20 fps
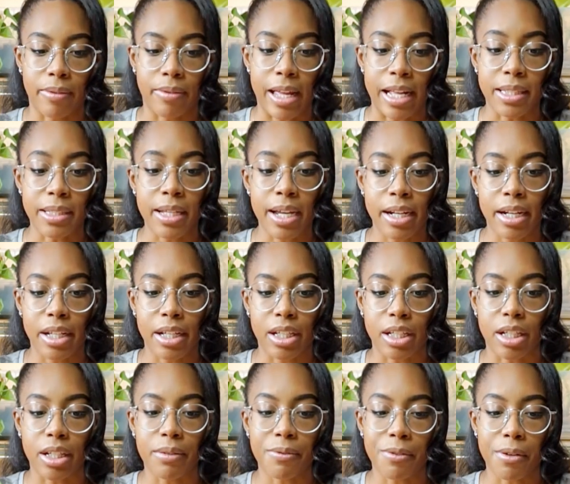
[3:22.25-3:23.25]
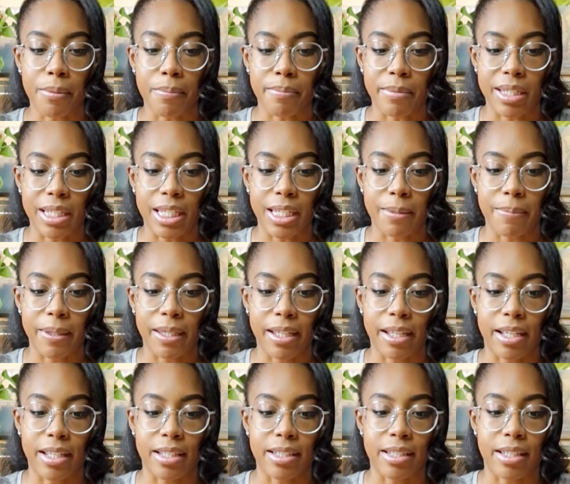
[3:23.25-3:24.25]
That's kind of good for me
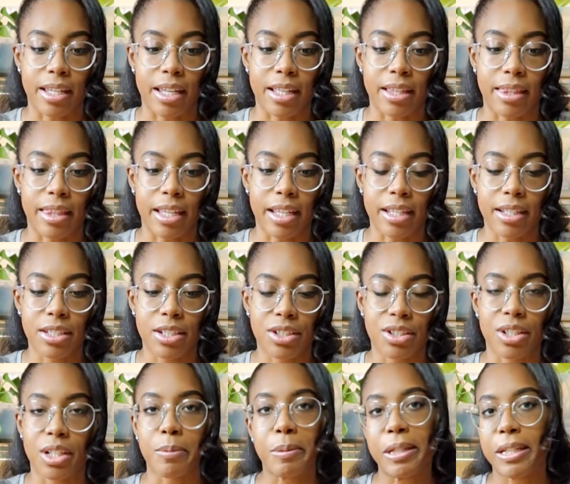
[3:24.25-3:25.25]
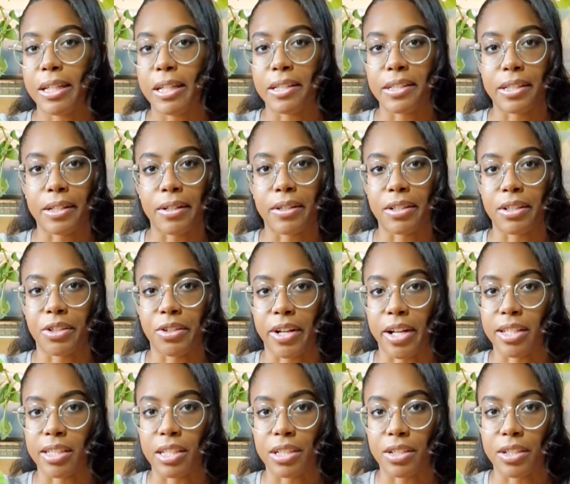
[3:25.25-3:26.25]
because I think it's just going to be easier to
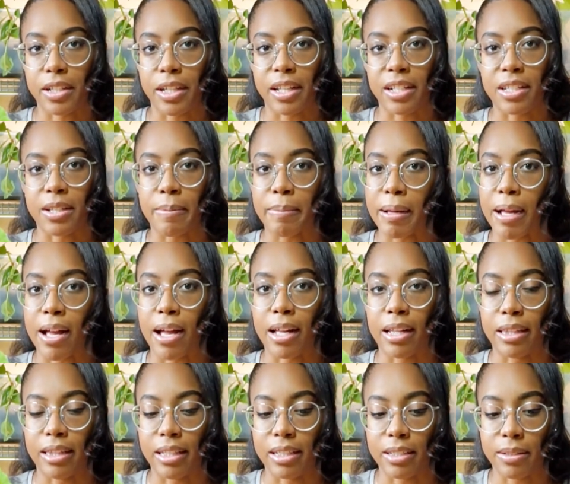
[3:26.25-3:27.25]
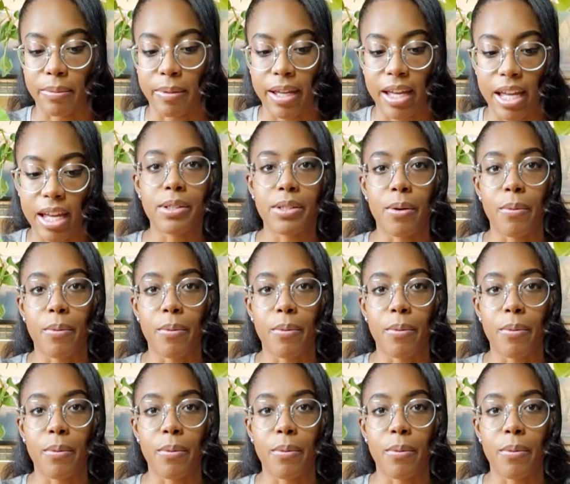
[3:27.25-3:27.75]
transition it to pond this way.